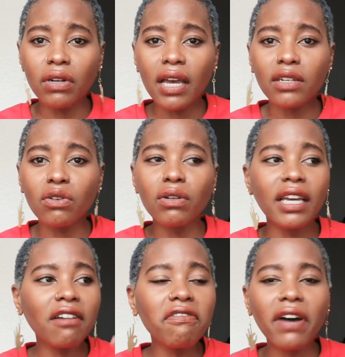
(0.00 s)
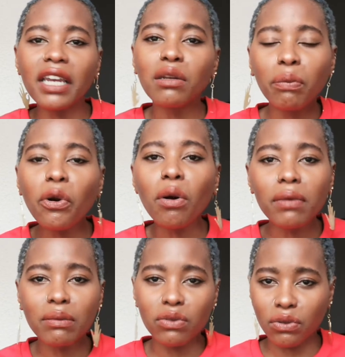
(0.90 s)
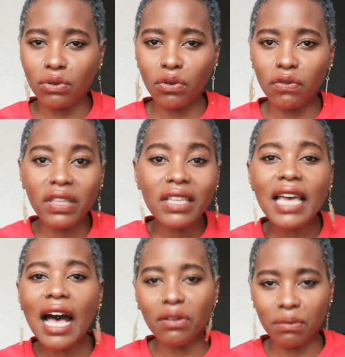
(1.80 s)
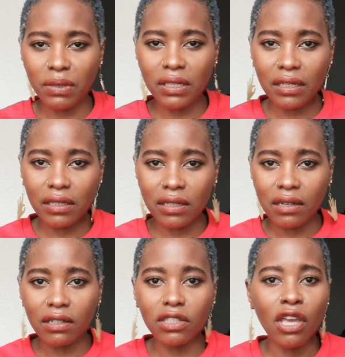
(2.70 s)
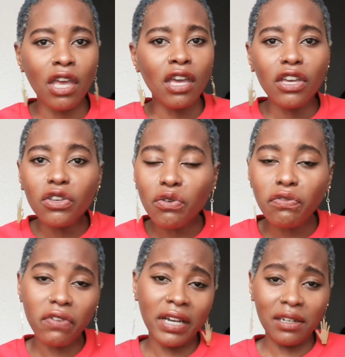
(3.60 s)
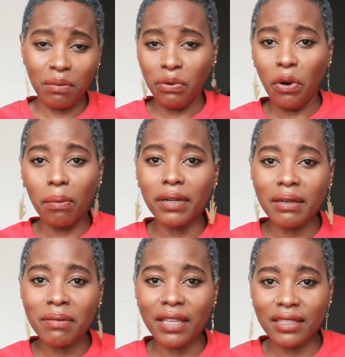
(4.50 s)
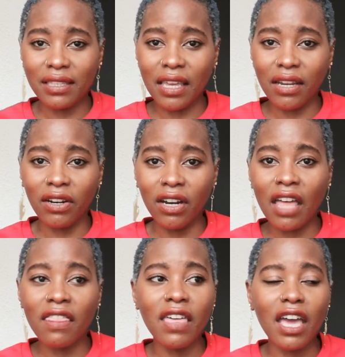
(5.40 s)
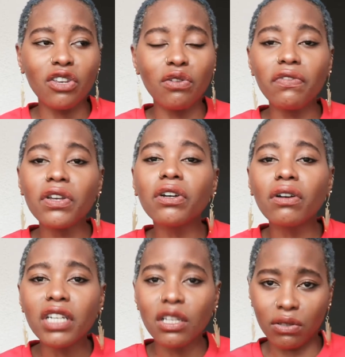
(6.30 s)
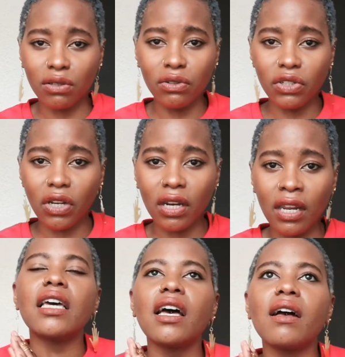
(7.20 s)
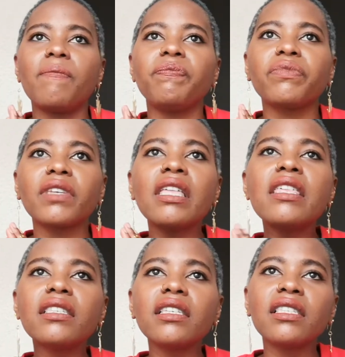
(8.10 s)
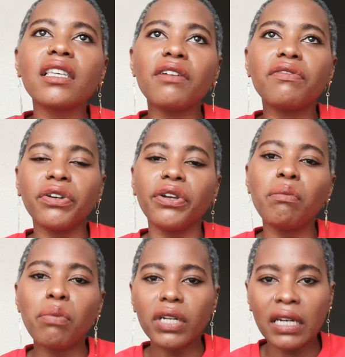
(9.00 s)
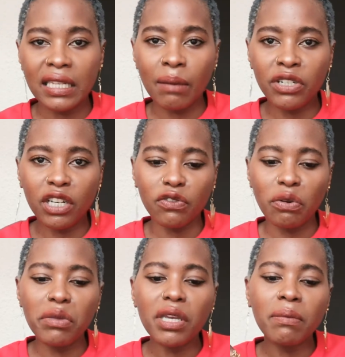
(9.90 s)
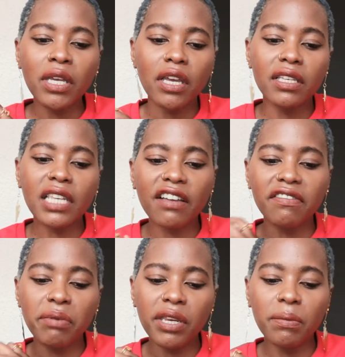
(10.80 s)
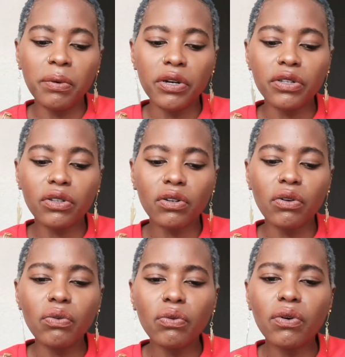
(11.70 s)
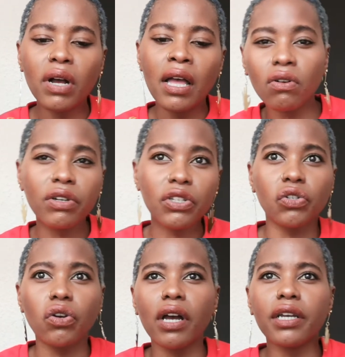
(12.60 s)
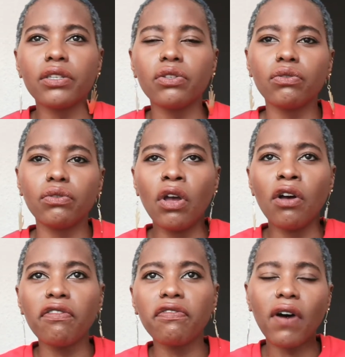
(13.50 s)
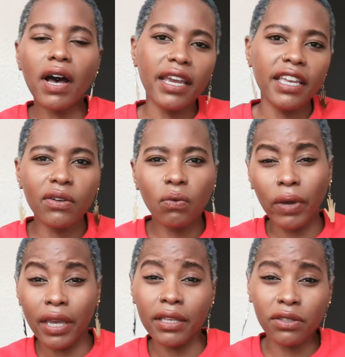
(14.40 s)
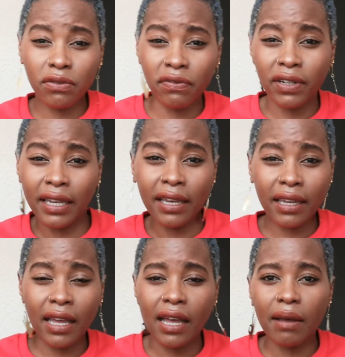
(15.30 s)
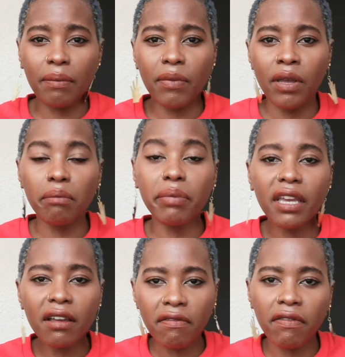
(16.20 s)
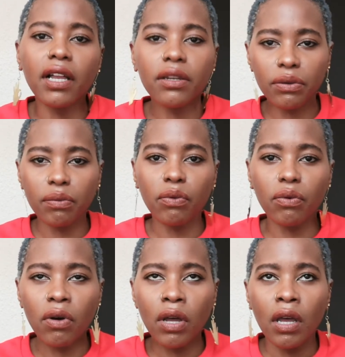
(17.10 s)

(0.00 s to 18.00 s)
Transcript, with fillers: at, or like find a problem to solve. That's how a business starts. You find a problem that's there, and then you figure out a solution. This is a very important subject for me, because I've been a person who always tries to find ways of like being valuable.